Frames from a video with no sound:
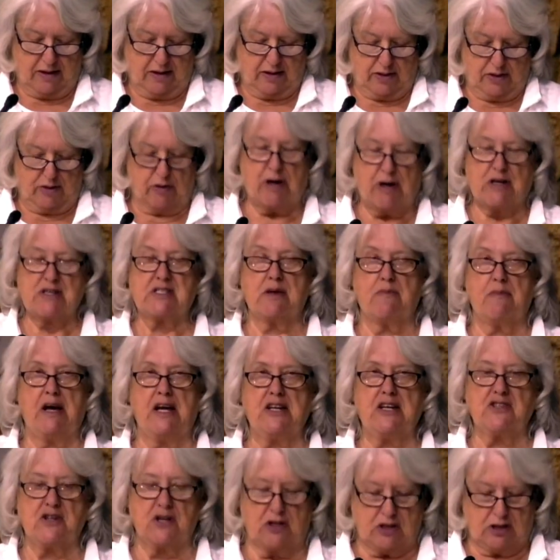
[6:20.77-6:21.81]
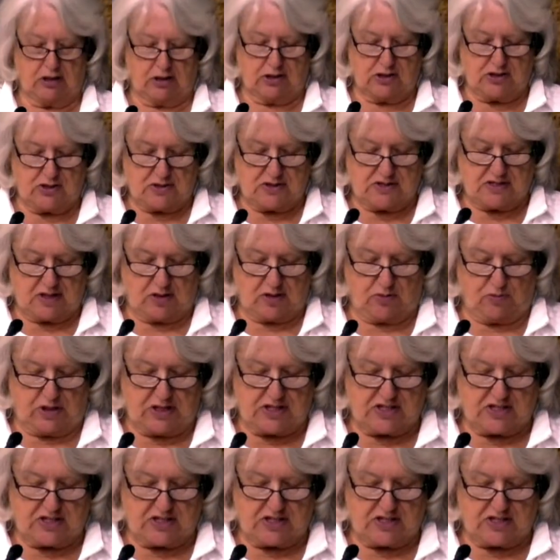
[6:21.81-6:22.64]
There are some Asian cultures in which the